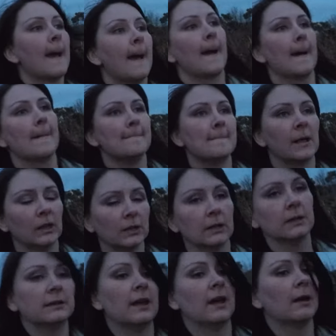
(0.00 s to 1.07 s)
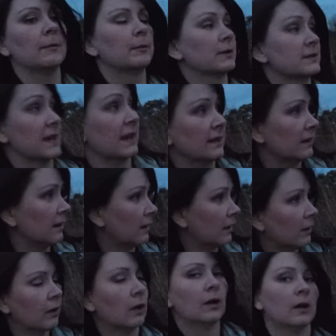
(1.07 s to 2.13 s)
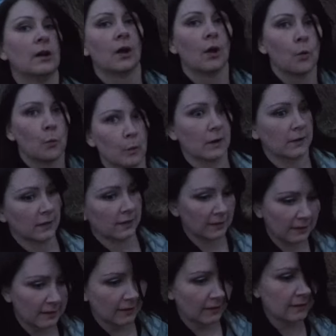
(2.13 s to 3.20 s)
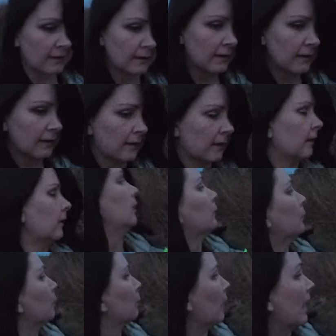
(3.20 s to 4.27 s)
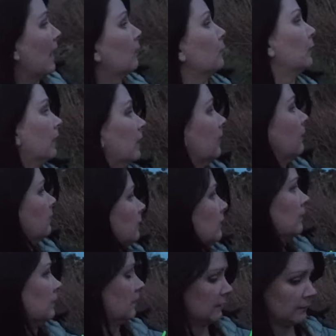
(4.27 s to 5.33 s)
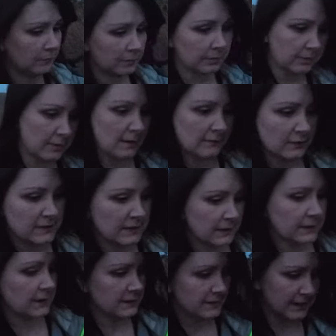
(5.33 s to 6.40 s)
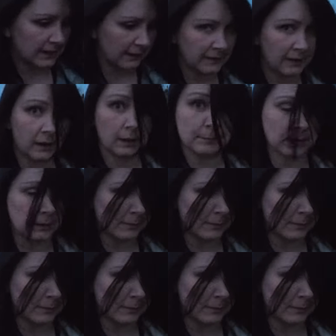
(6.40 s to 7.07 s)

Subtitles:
1,000,000% worth it. Wow, never seen a sunset like that up here